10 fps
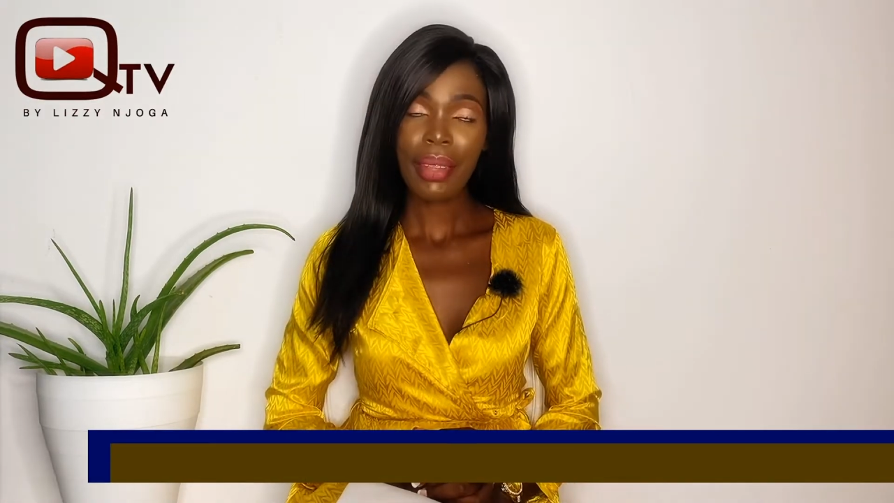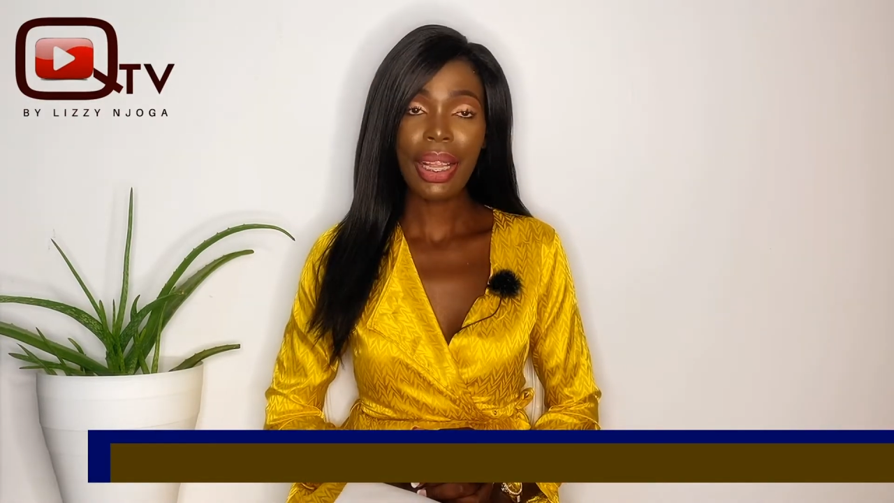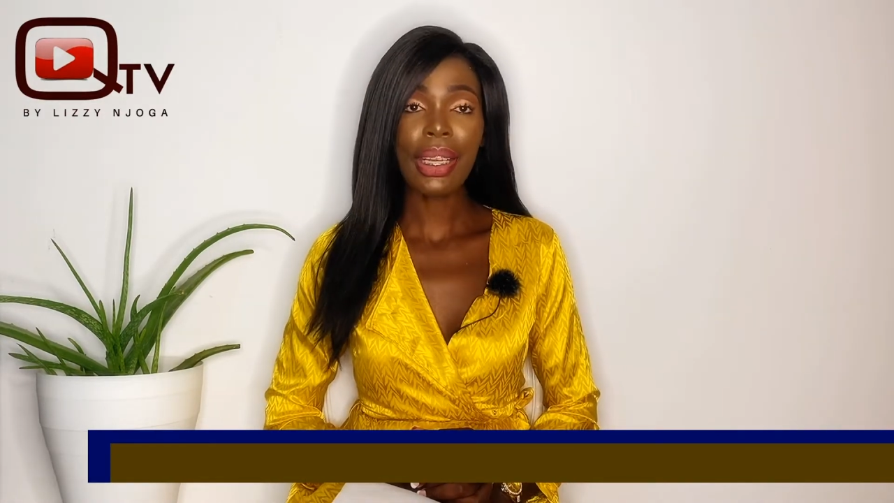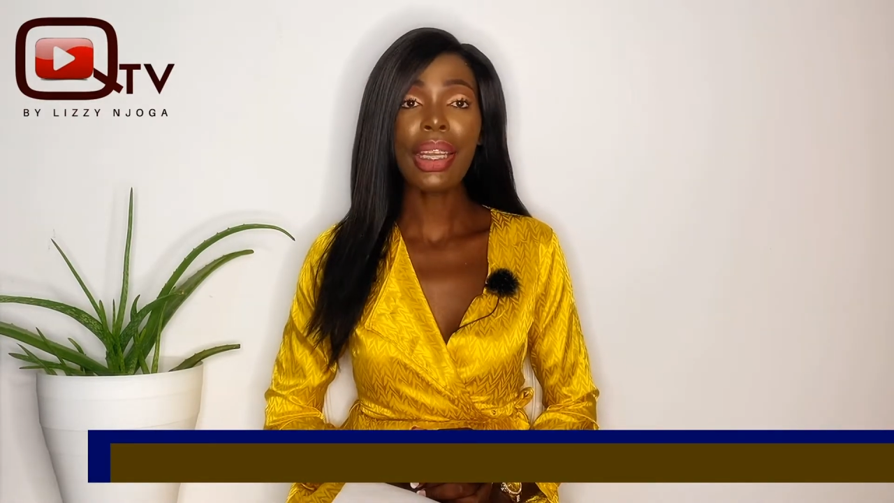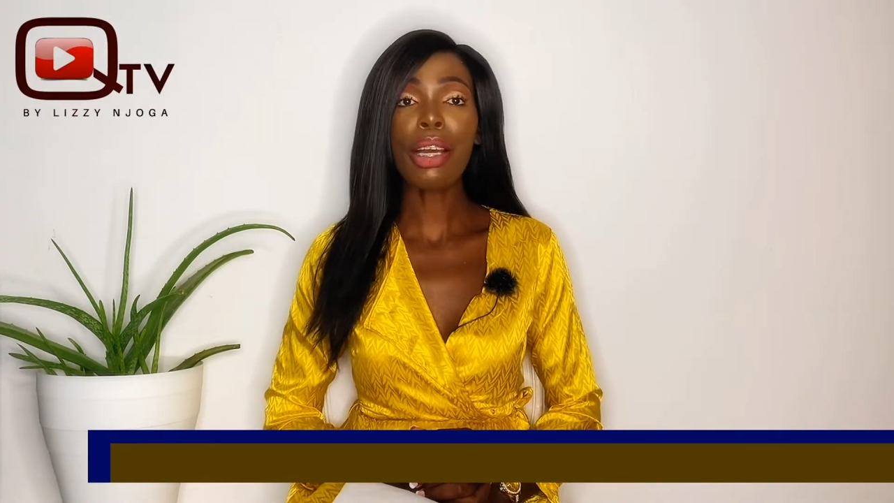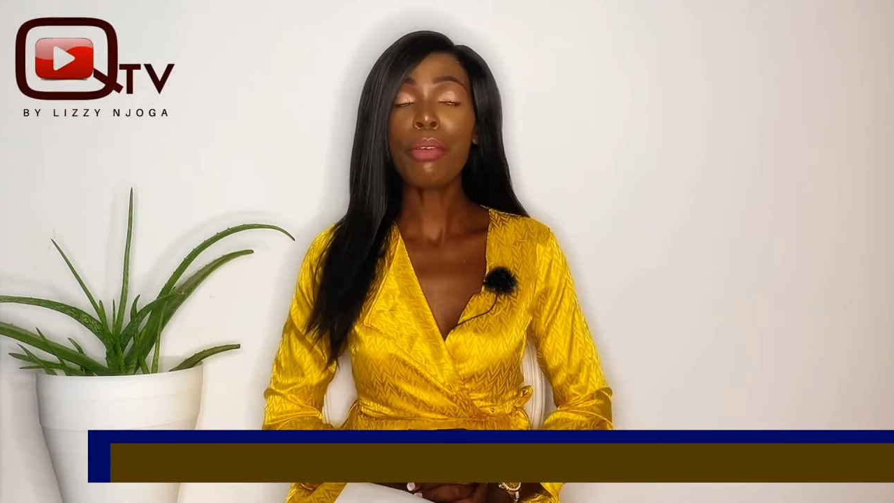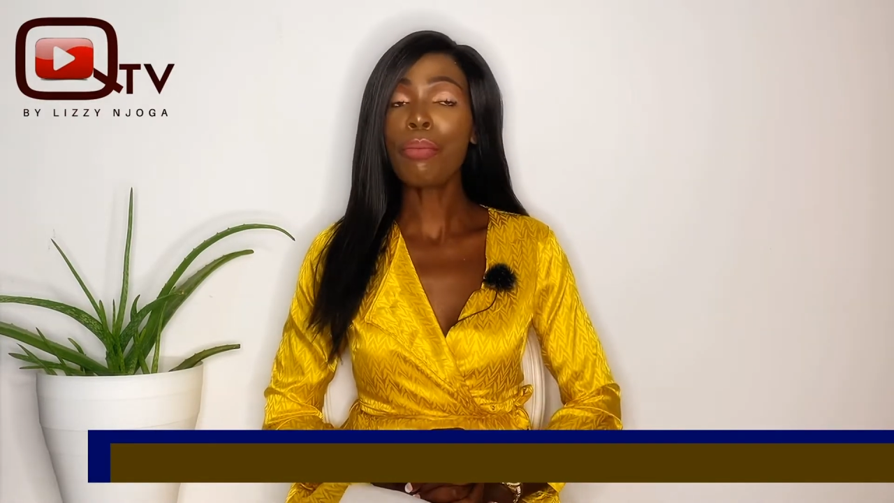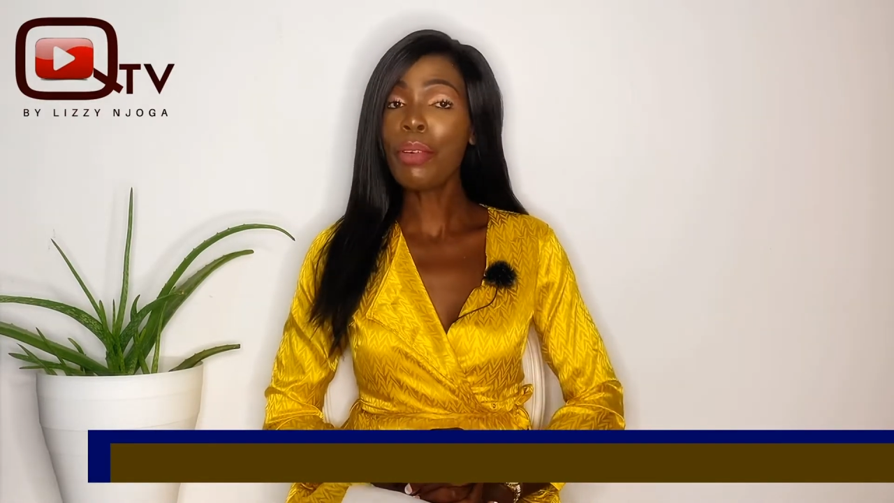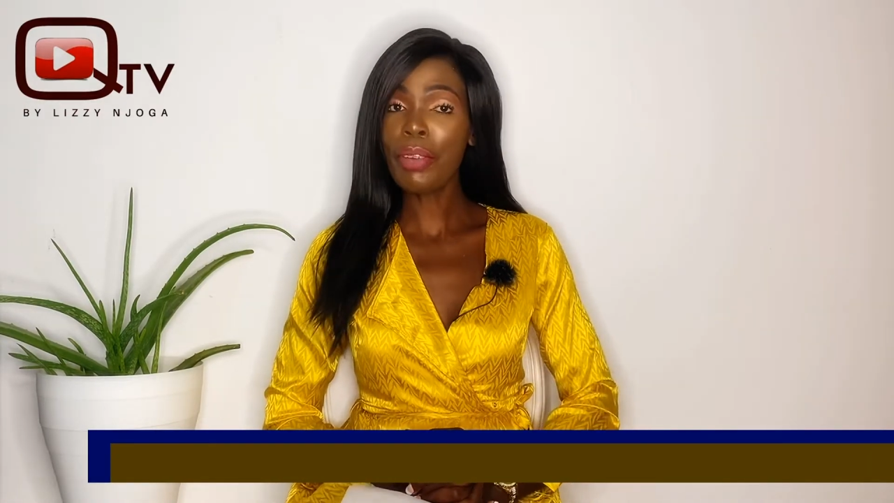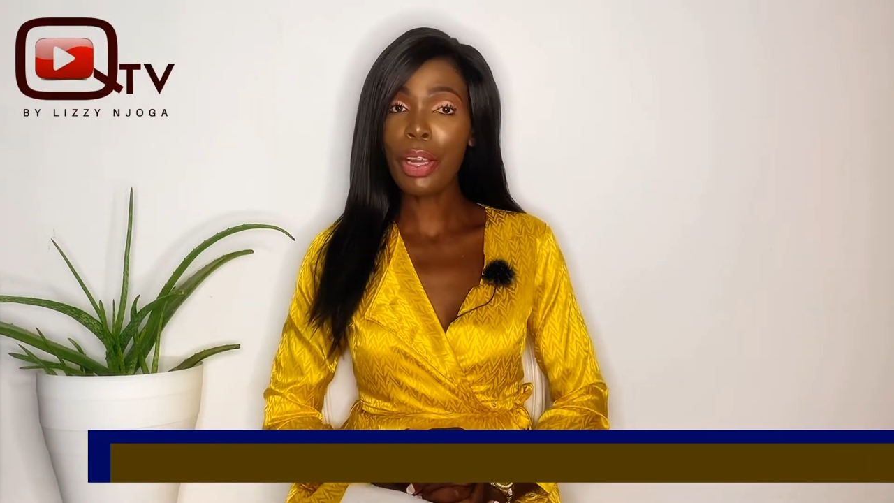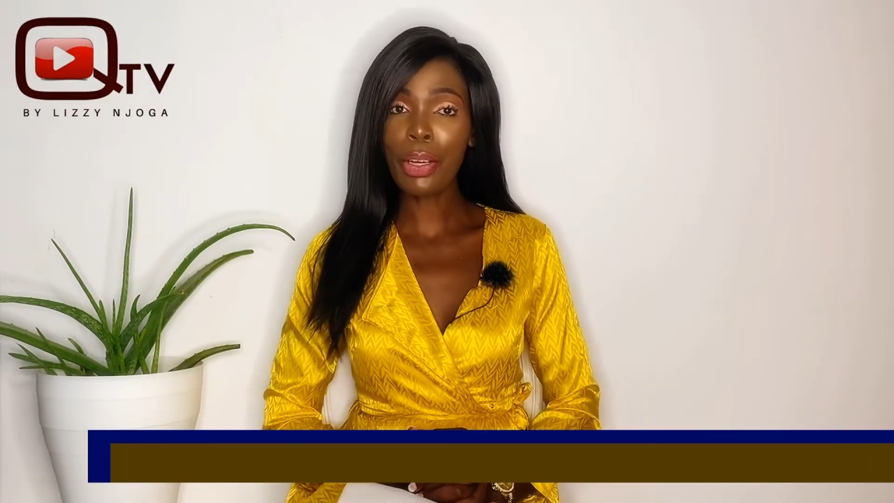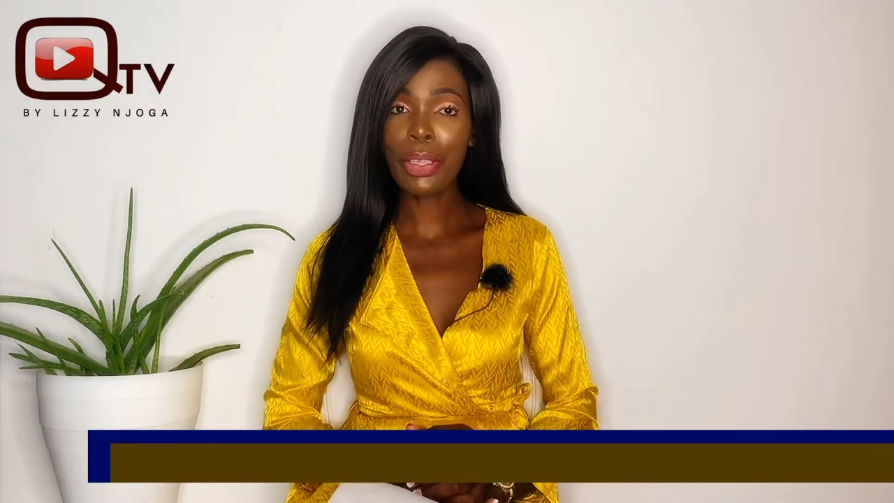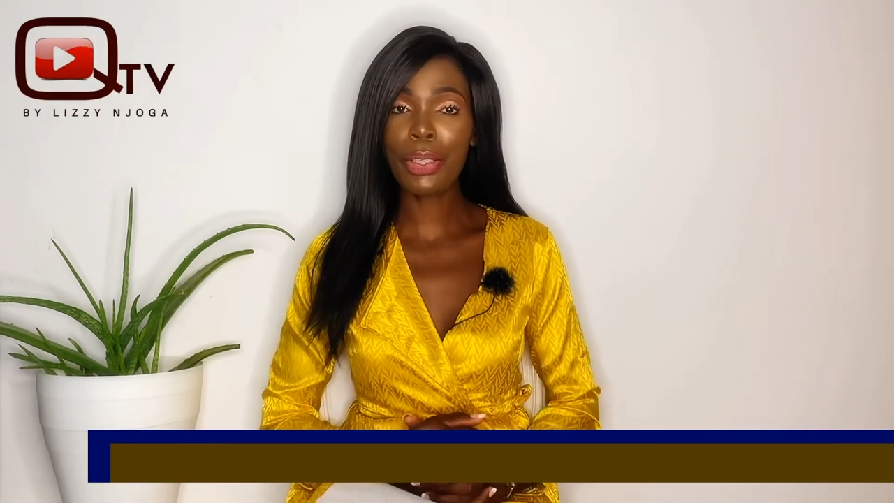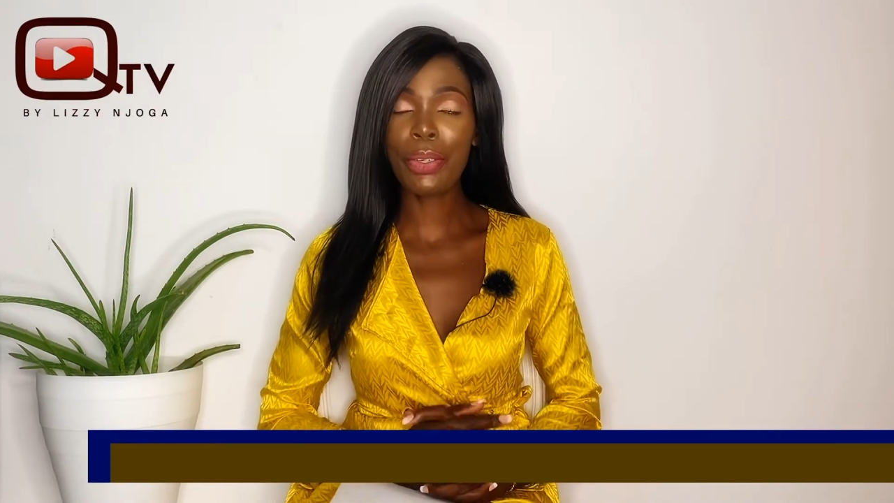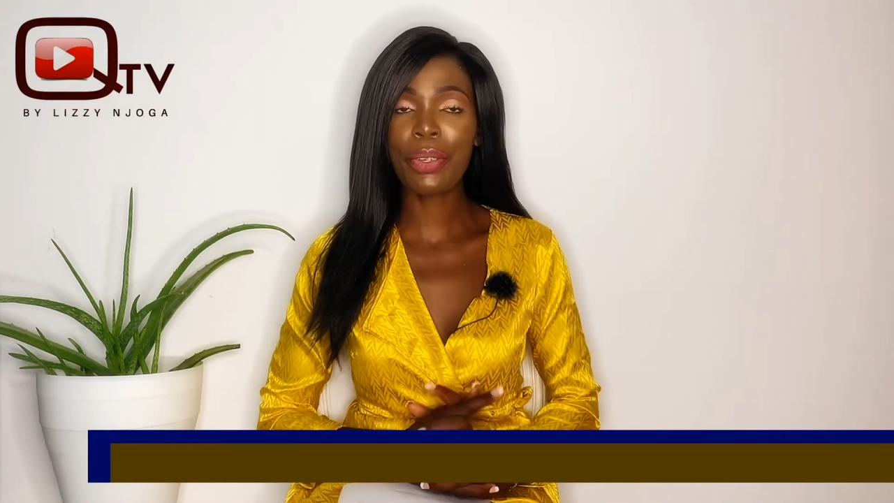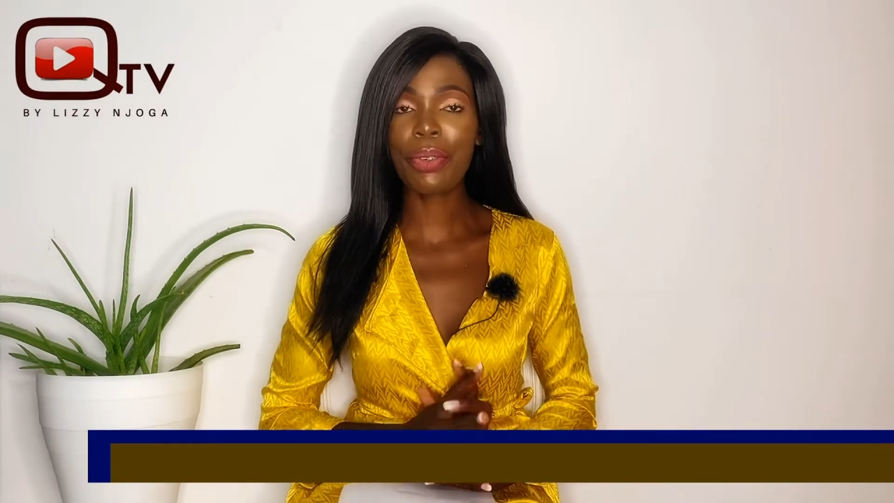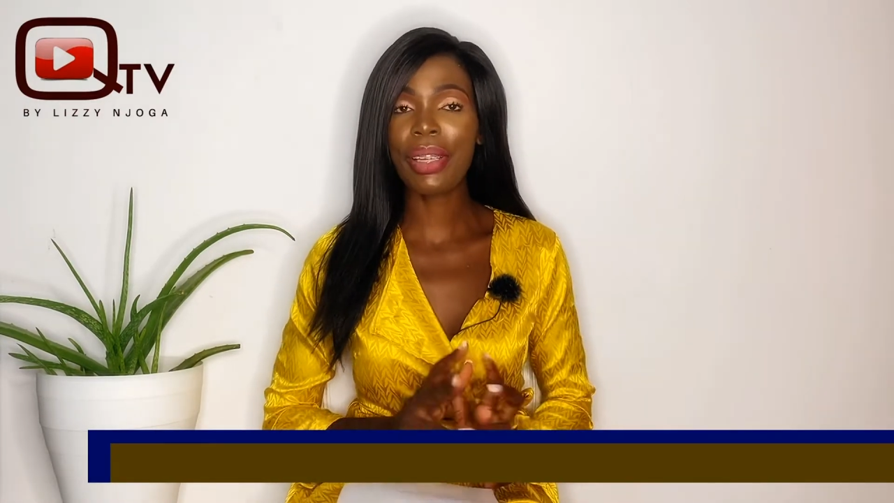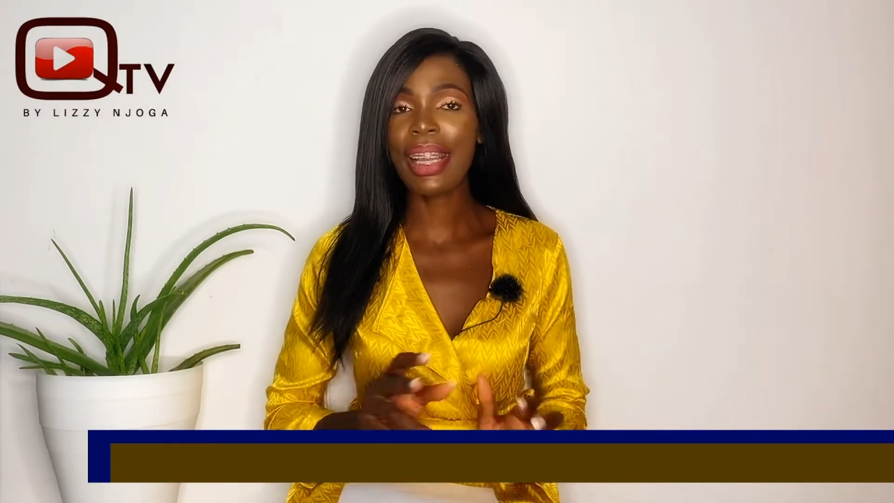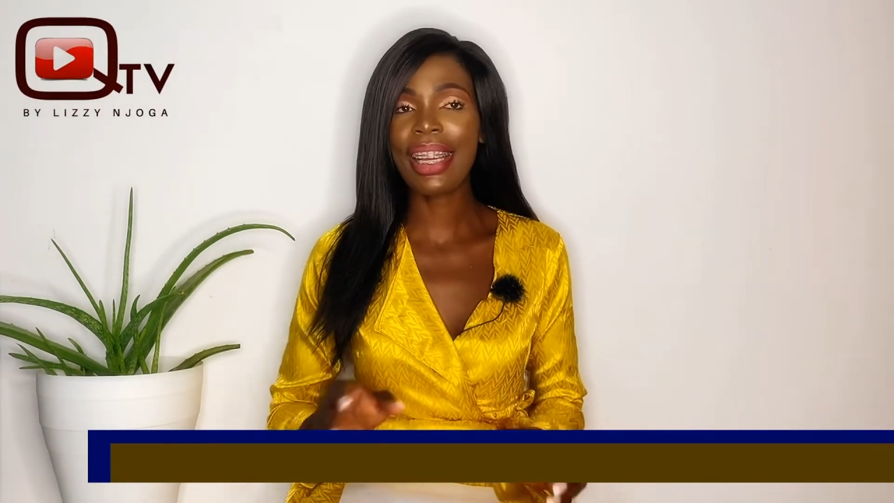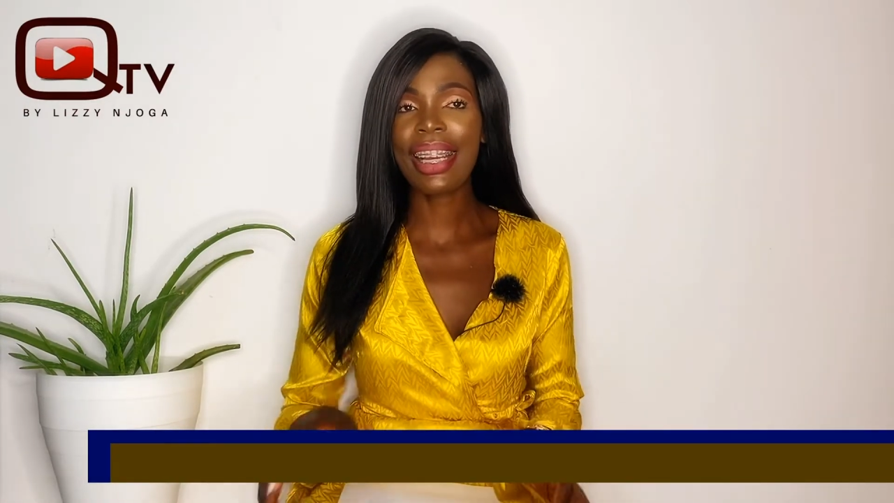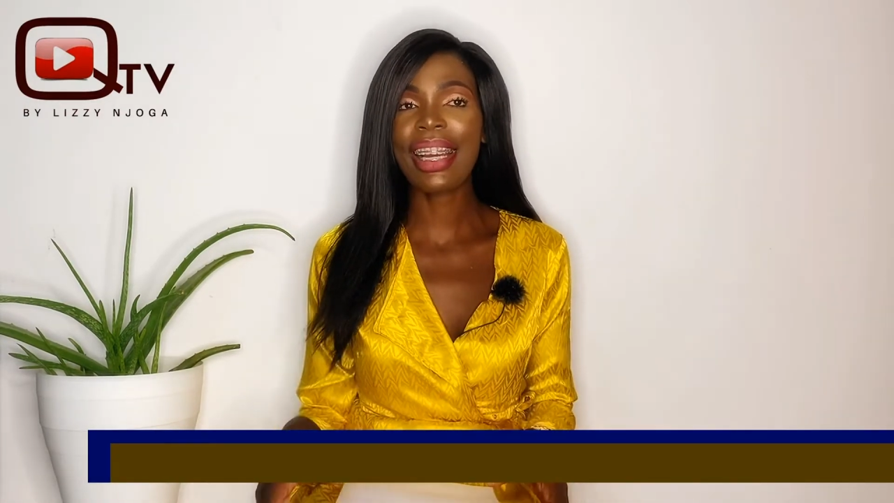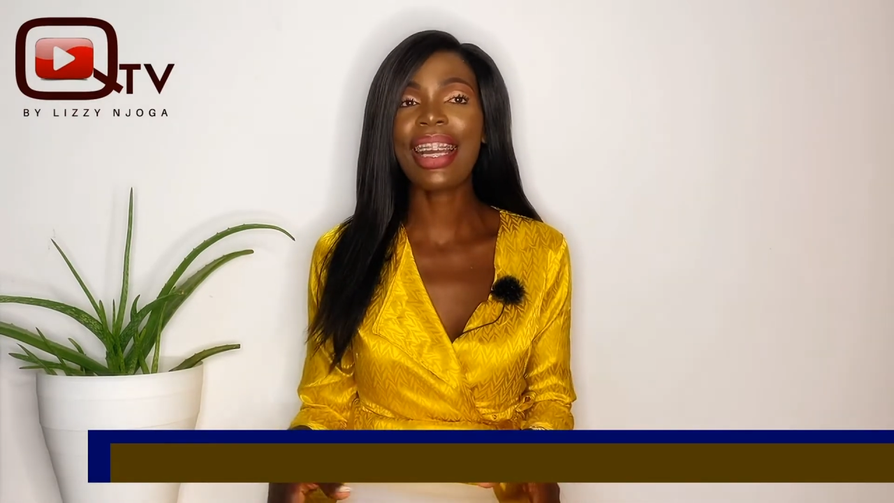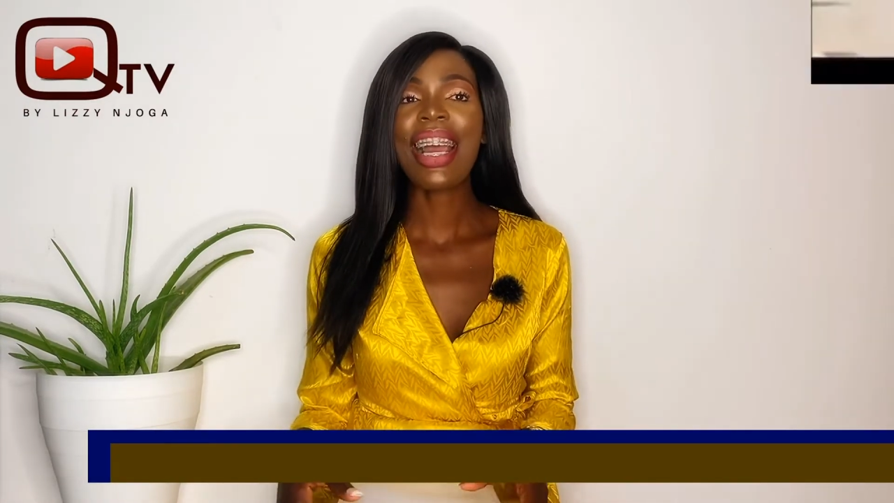Now, moving on to Sri Lanka,